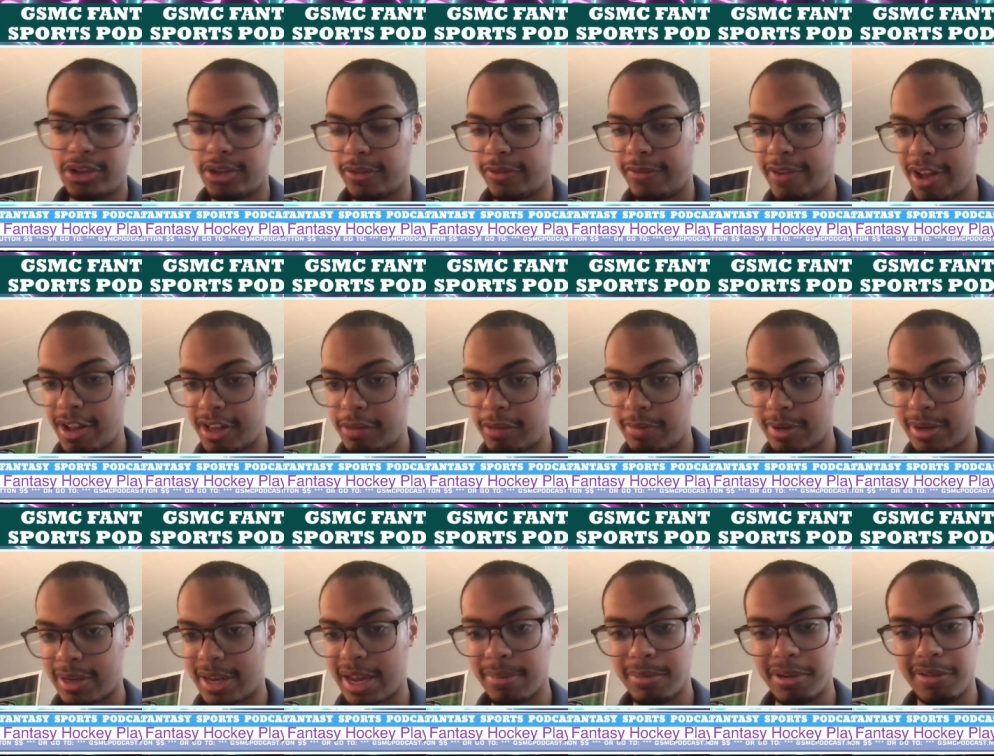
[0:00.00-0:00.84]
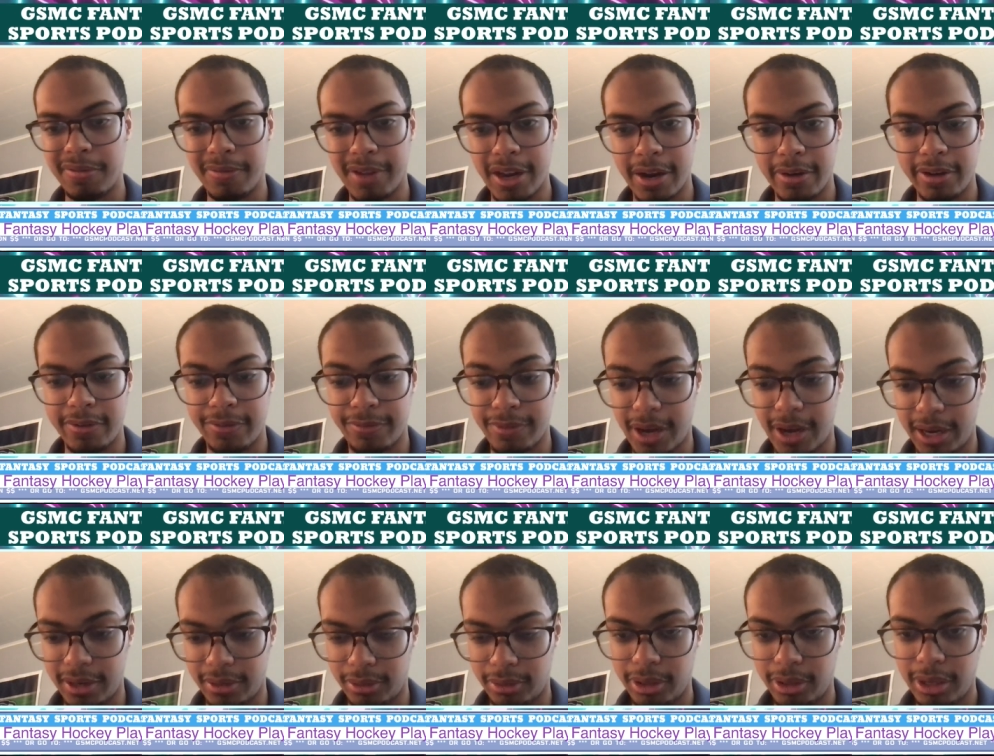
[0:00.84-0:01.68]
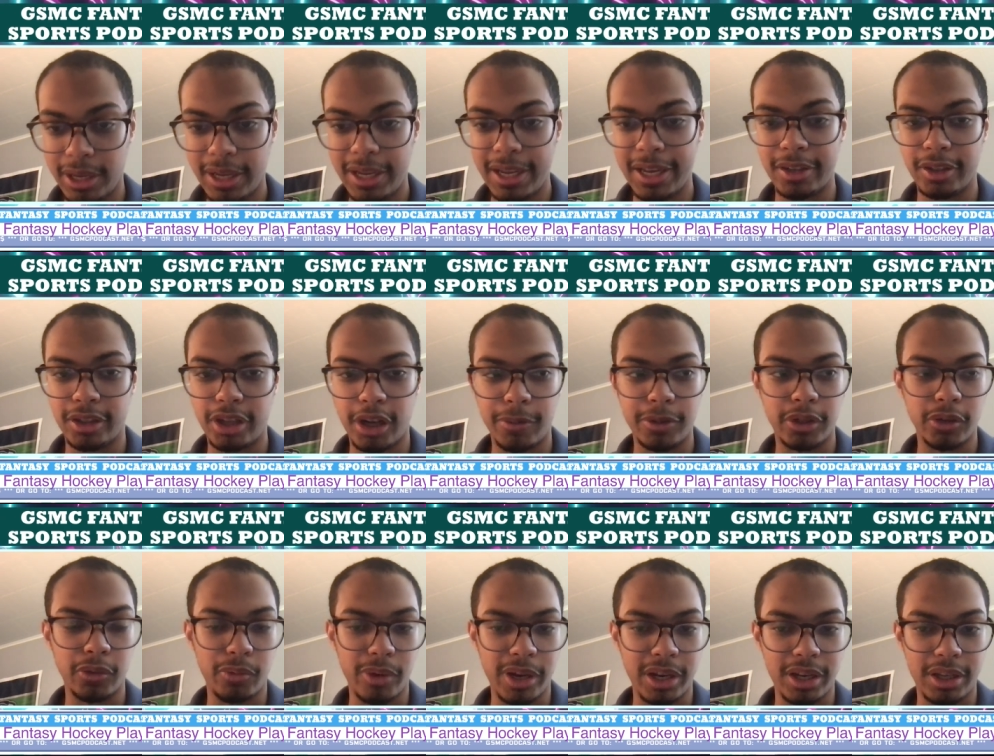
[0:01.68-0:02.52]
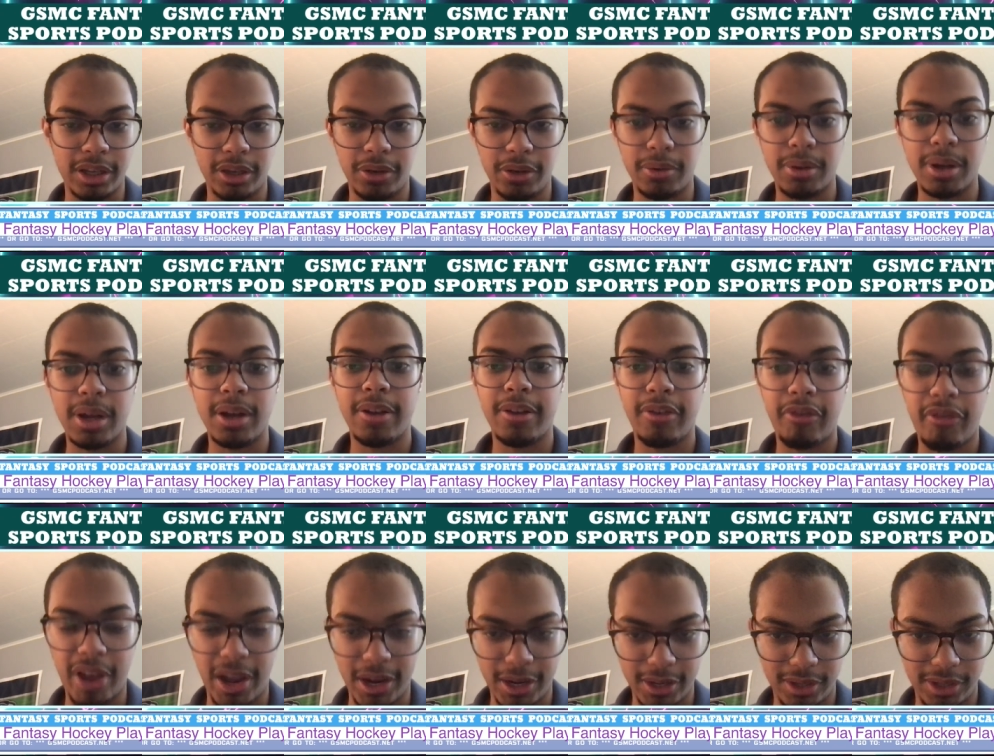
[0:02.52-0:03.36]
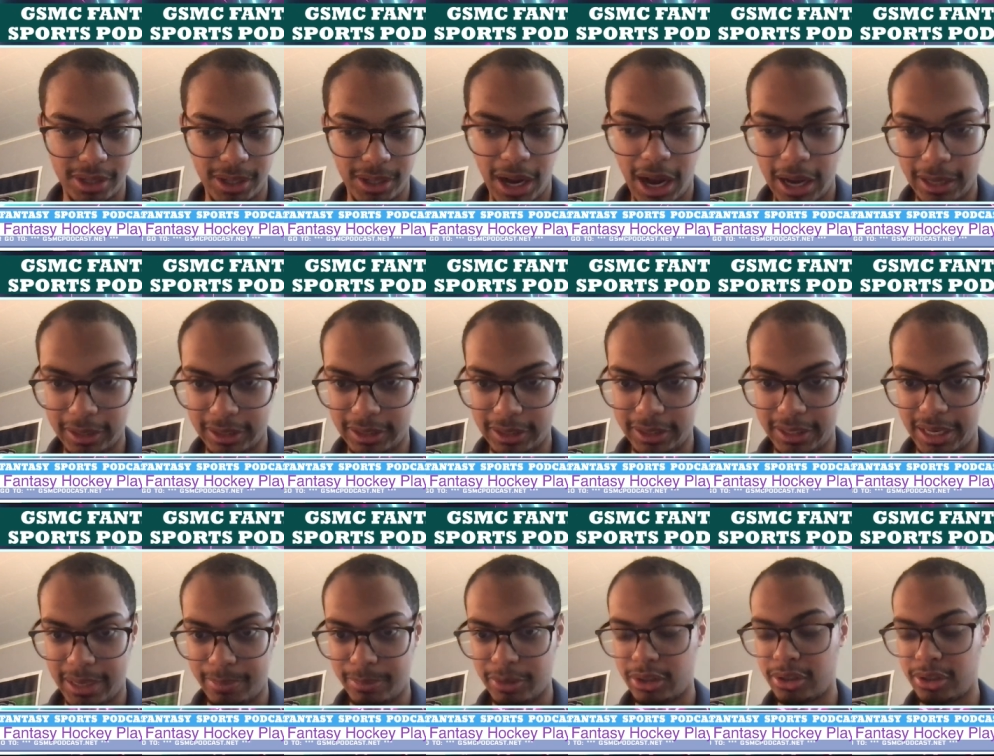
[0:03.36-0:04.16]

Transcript: defensemen can be very vital in terms of winning you fantasy hockey games.